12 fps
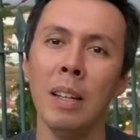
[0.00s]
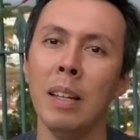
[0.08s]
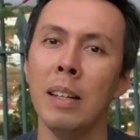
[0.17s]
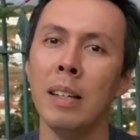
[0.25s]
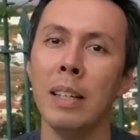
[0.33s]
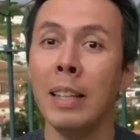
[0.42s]

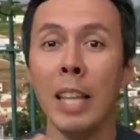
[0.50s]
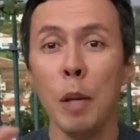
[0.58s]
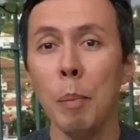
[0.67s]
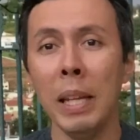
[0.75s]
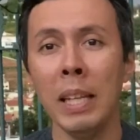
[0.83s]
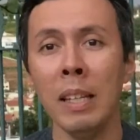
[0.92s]

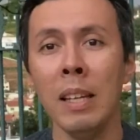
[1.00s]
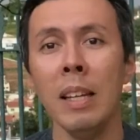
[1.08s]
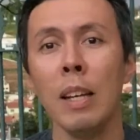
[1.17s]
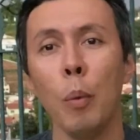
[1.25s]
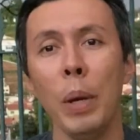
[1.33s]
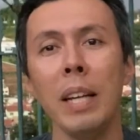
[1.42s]
enabling
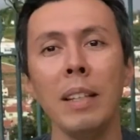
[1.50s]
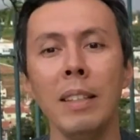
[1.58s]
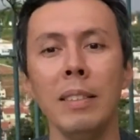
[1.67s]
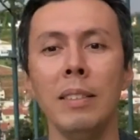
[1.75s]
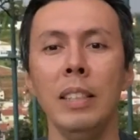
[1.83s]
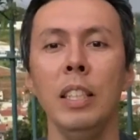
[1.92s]
quick
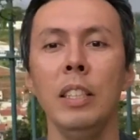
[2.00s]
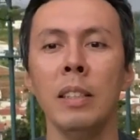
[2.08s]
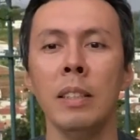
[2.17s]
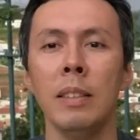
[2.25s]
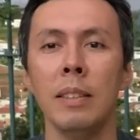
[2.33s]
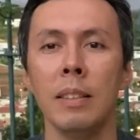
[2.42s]

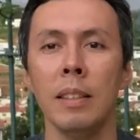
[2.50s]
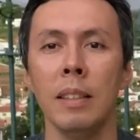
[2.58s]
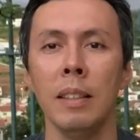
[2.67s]
decisions?